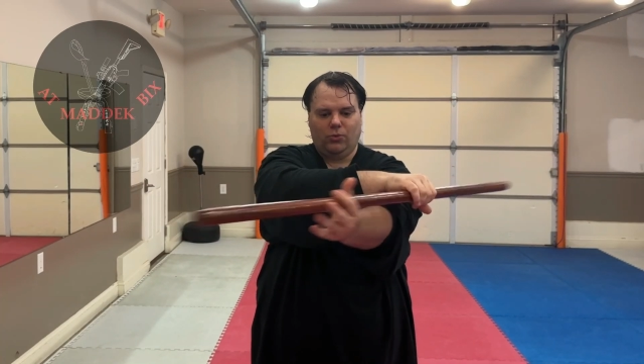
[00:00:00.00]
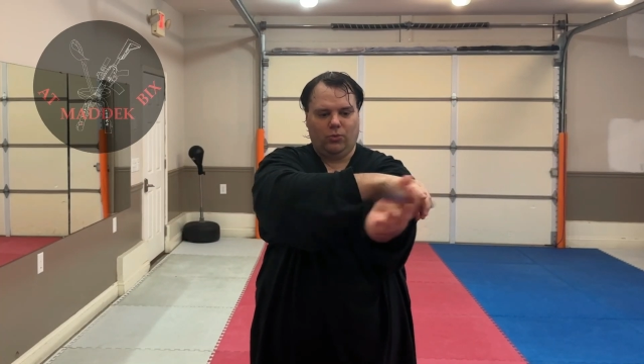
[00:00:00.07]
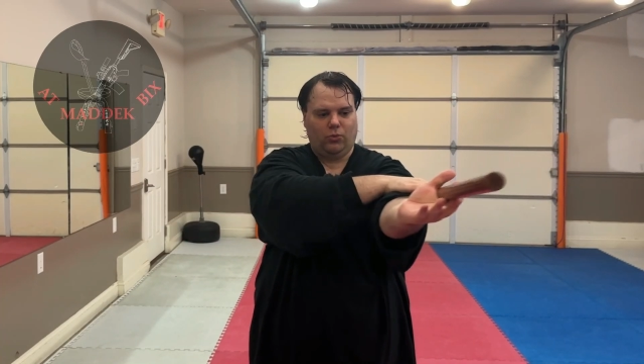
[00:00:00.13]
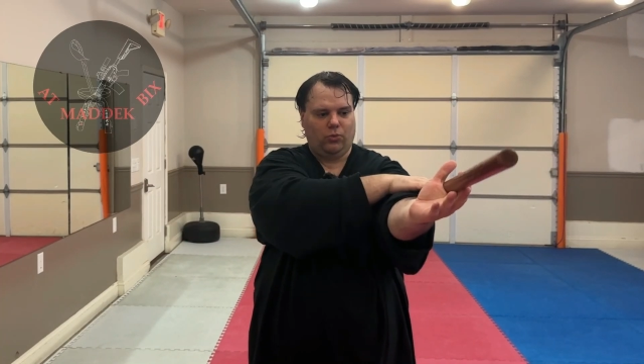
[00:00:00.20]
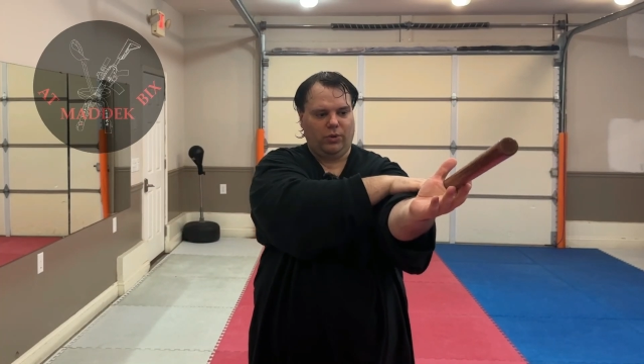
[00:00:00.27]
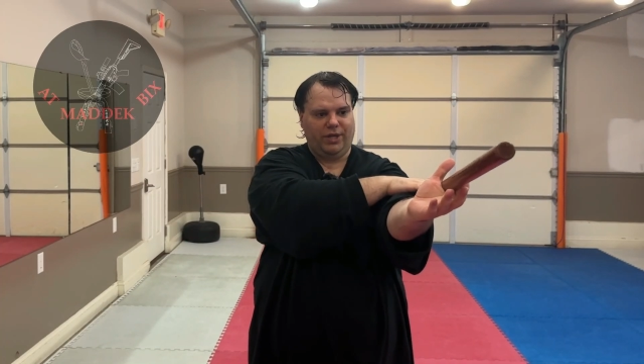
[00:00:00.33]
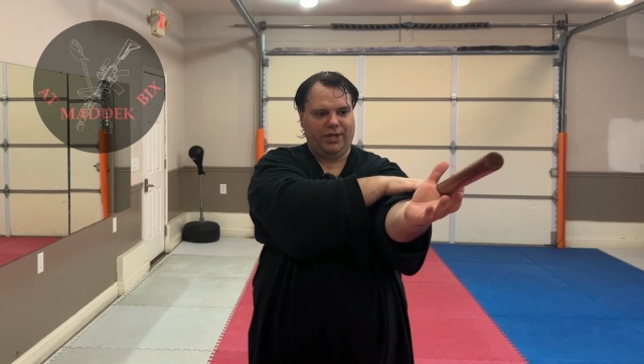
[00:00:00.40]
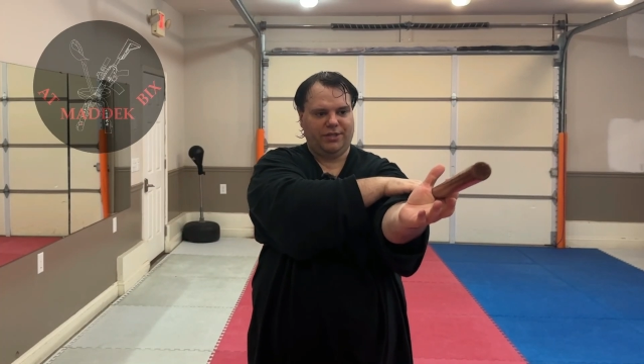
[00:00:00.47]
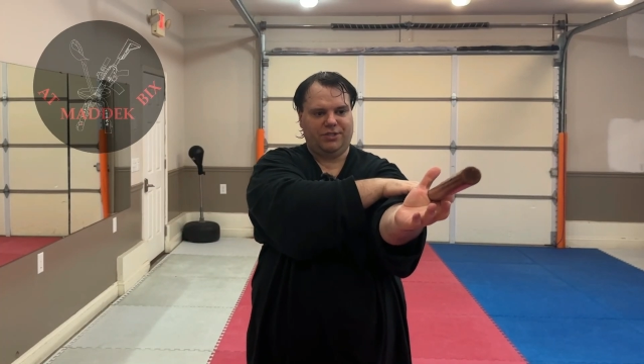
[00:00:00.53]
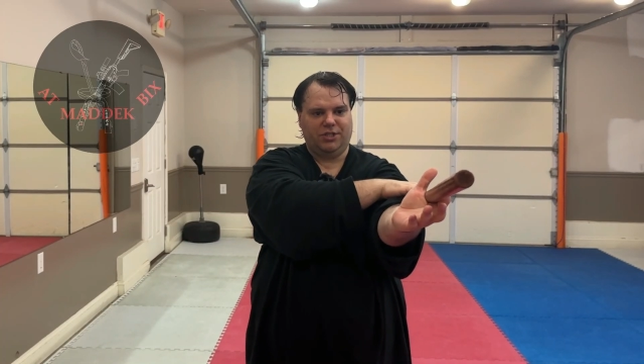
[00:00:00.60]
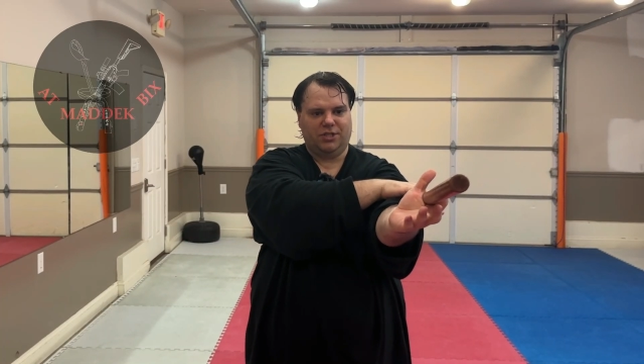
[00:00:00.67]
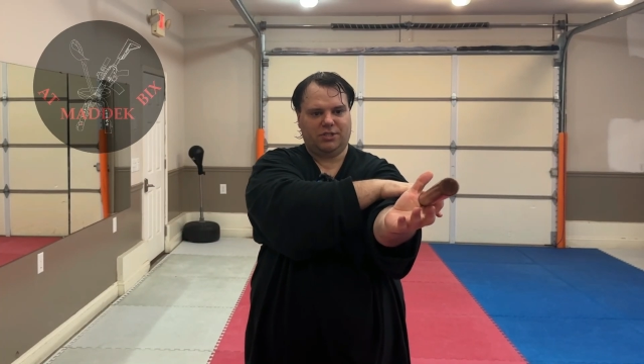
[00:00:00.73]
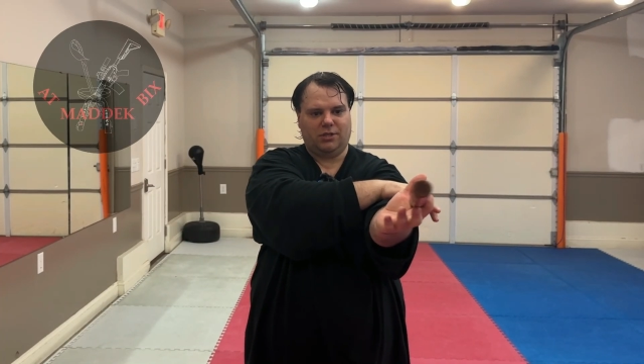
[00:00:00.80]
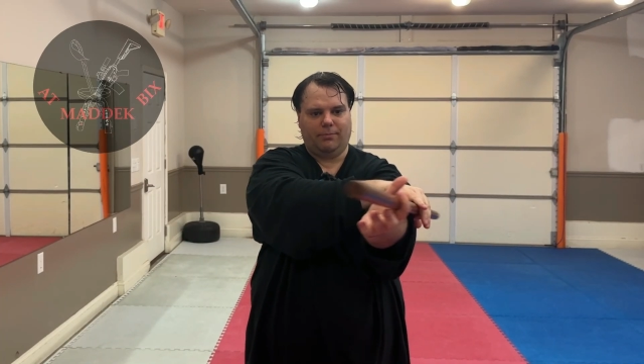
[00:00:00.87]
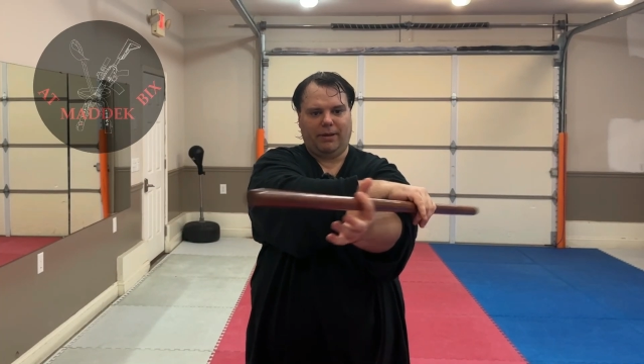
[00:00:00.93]
with
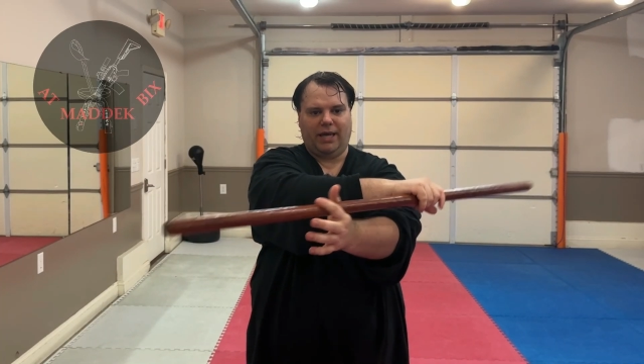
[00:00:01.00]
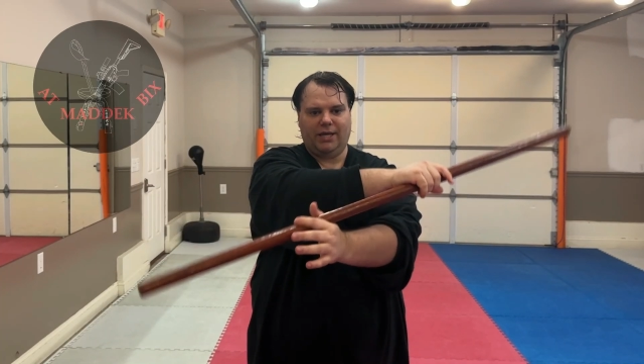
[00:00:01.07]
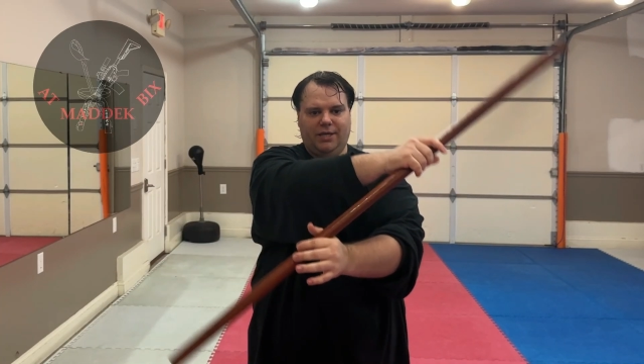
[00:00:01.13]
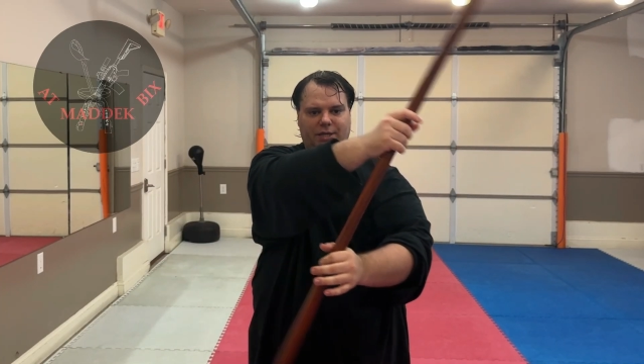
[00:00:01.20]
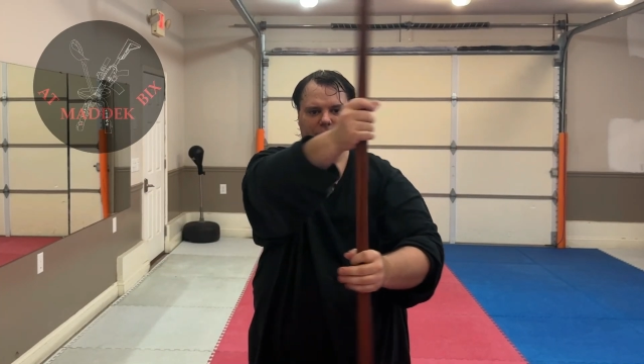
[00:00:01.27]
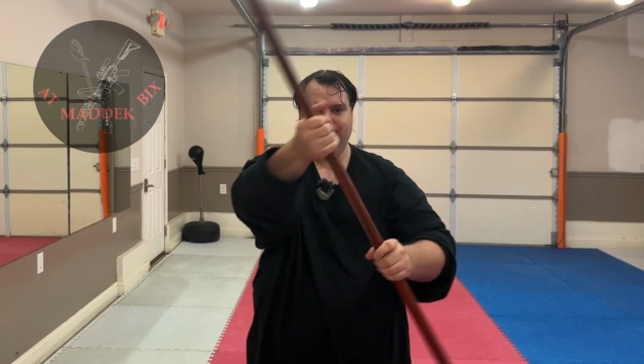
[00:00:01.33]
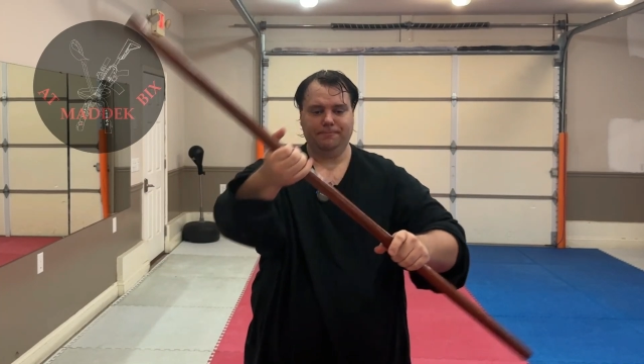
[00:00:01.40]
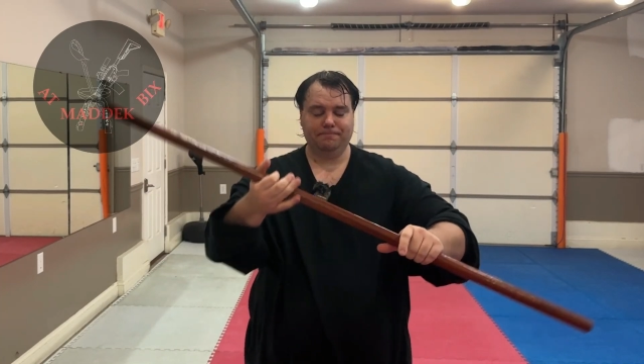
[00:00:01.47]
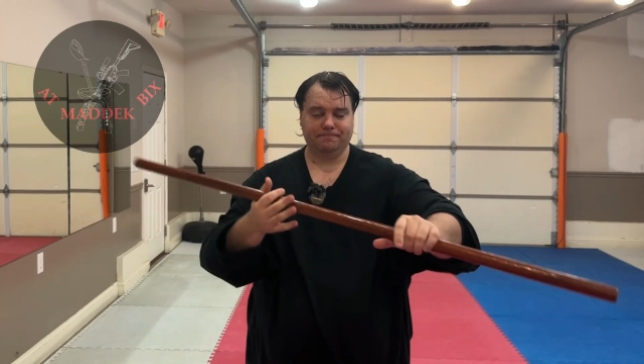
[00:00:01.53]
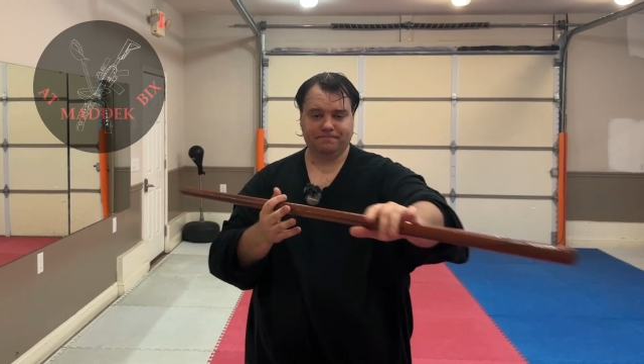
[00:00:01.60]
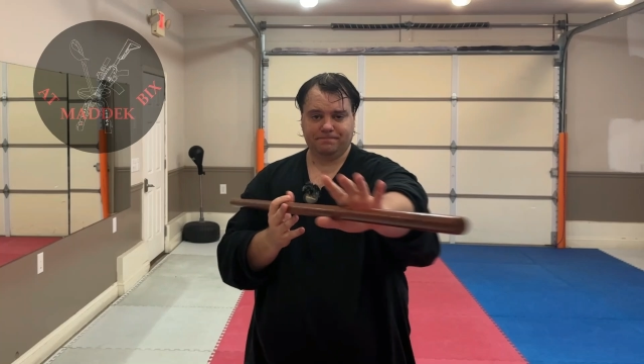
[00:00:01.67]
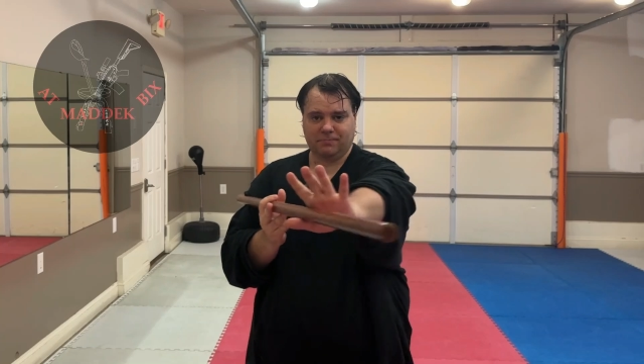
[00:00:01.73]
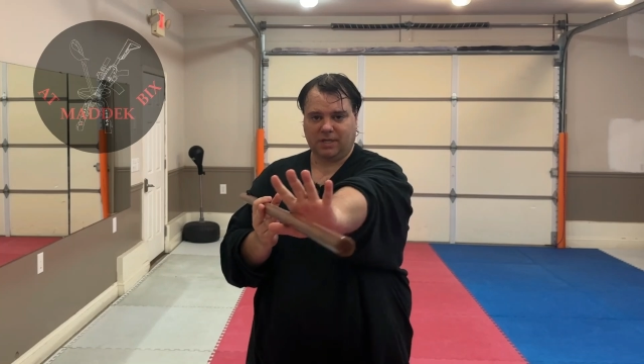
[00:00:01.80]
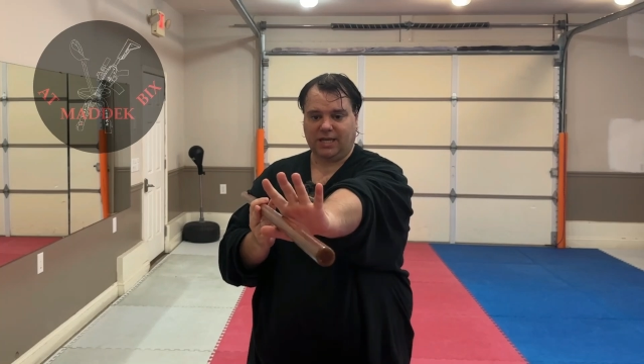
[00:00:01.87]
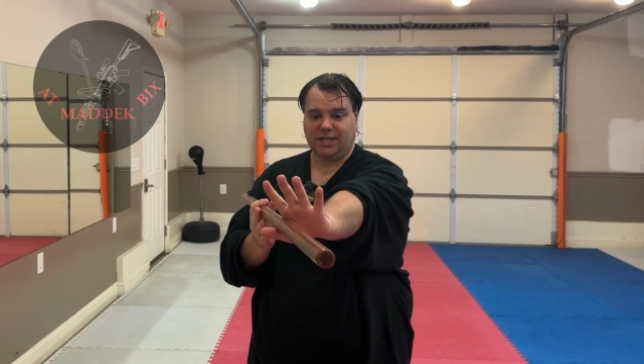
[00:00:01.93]
just the back end,
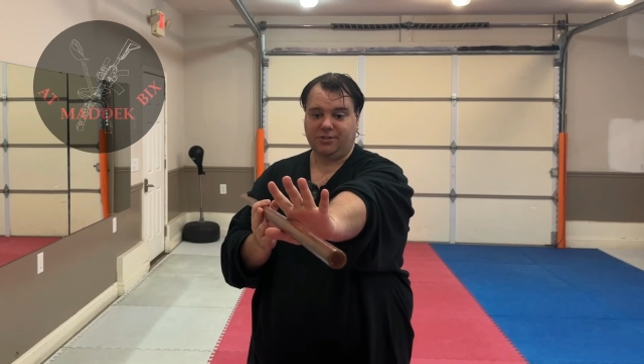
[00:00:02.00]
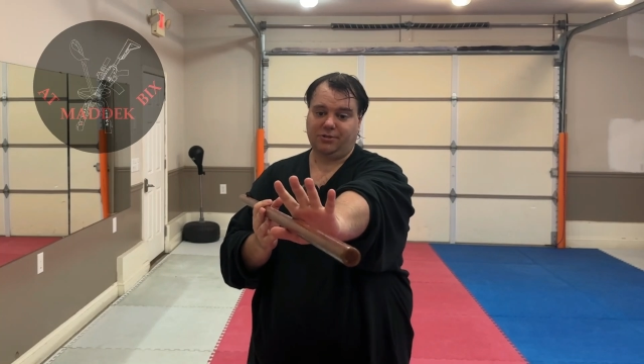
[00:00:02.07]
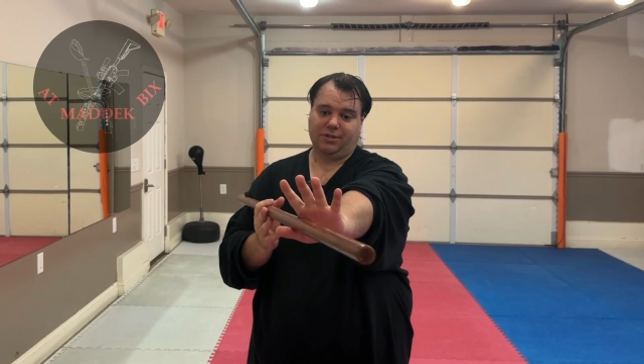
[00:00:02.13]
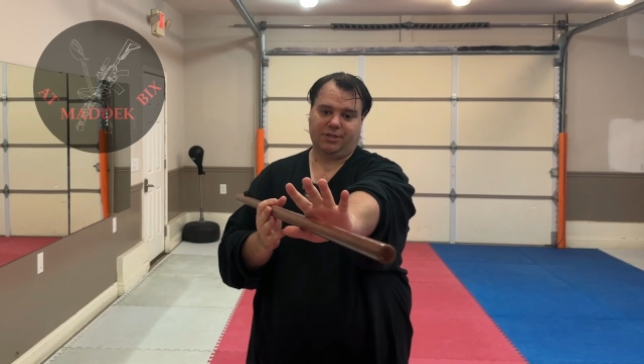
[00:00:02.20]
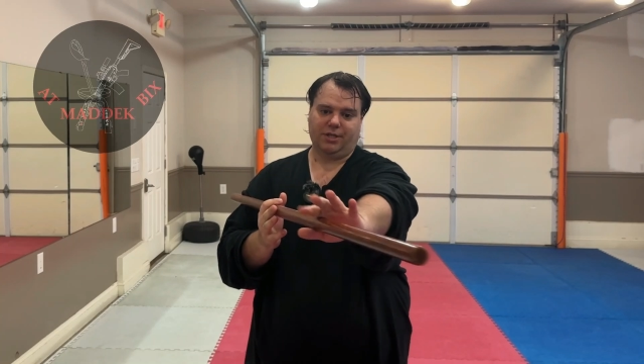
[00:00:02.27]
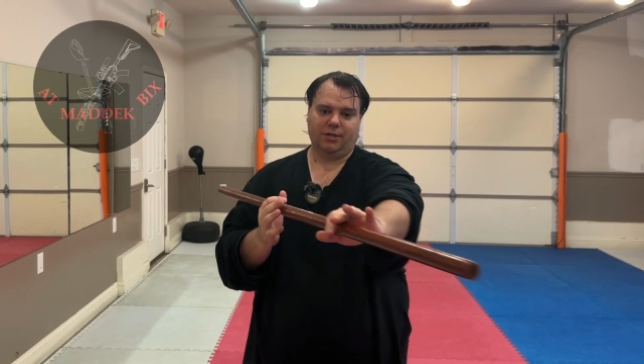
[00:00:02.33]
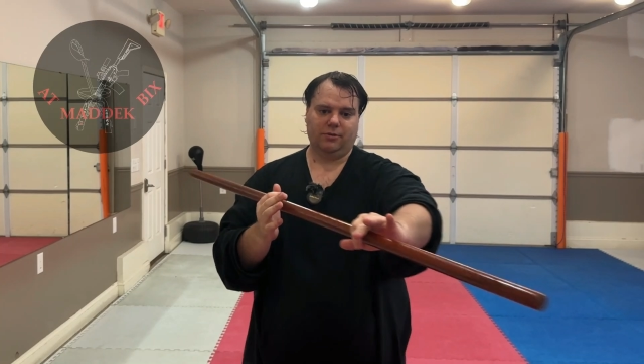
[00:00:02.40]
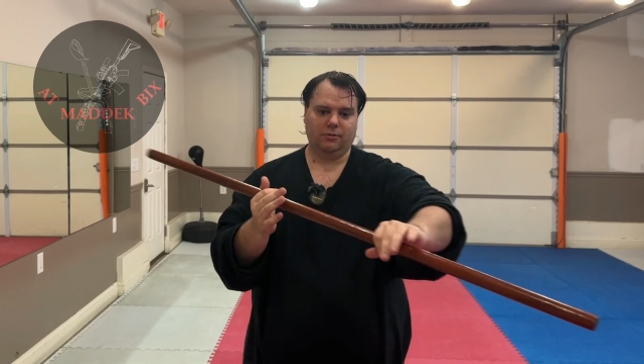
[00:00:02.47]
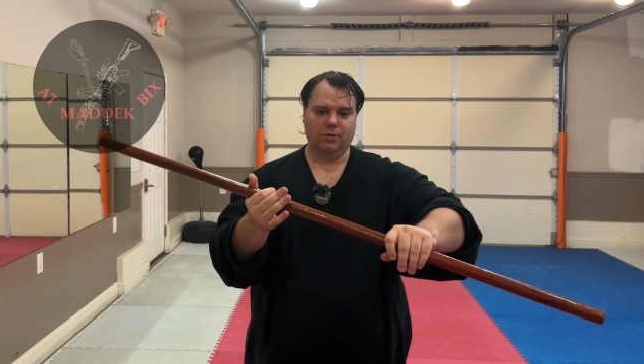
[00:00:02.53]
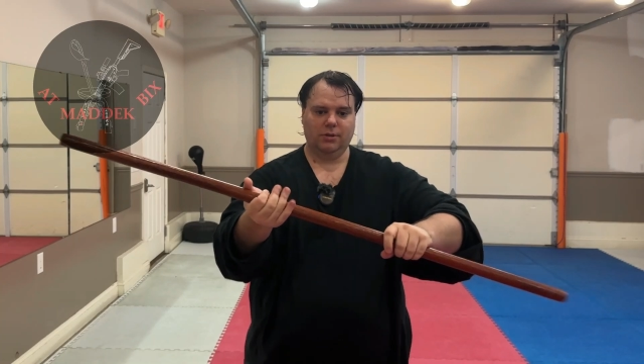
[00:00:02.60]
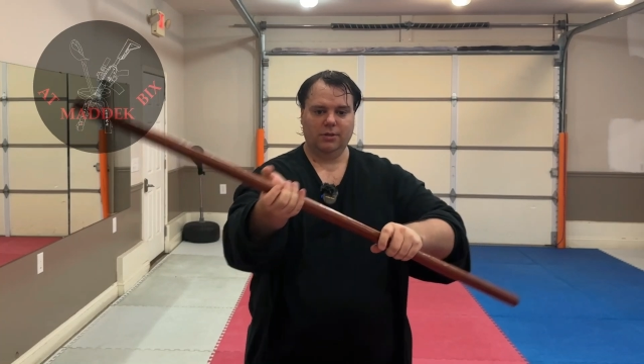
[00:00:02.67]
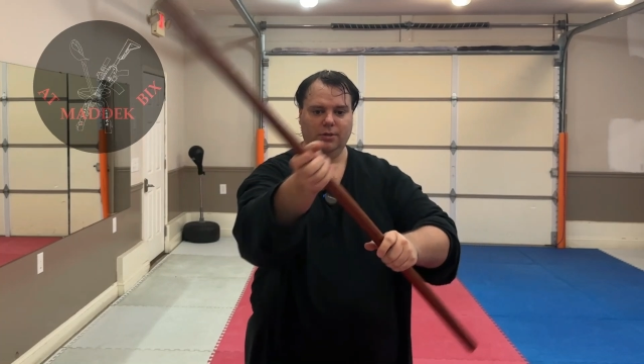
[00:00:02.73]
as you can tell.